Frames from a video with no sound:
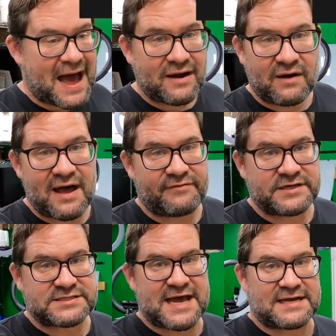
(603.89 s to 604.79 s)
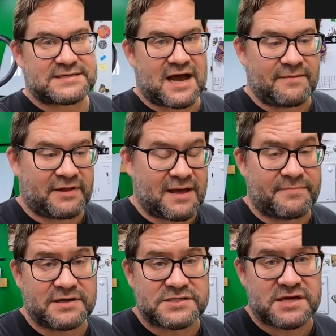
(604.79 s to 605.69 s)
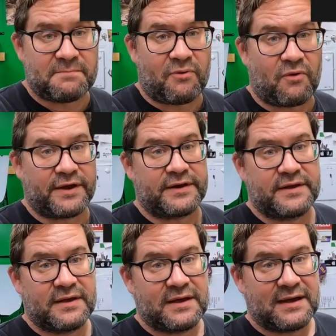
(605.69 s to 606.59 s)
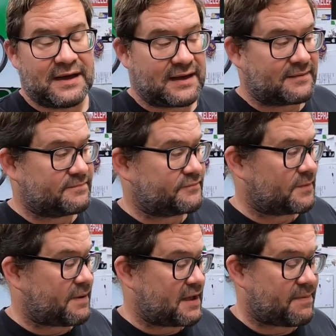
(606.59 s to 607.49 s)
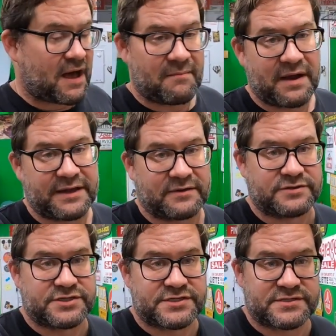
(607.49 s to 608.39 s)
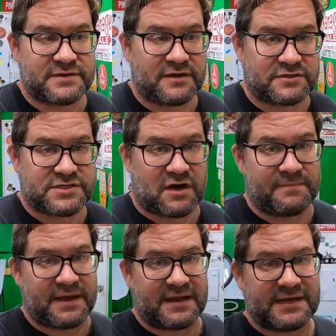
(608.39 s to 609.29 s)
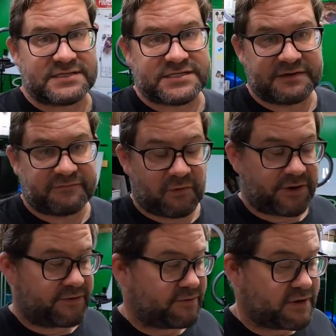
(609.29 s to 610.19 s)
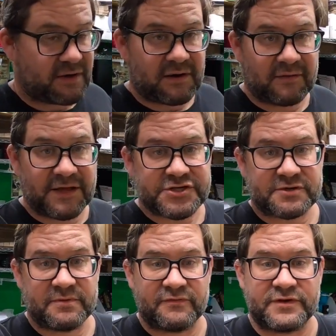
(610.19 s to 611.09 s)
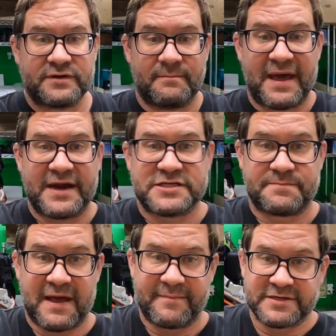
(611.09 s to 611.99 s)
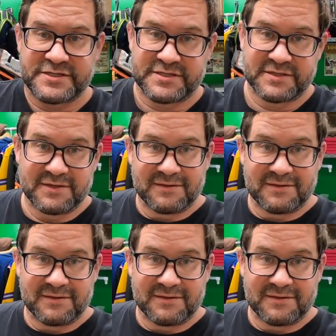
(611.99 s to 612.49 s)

I don't have an exact timeline, but at some point, uh, the PayPal money will just, it'll start being instant for you, unless you move into managed payments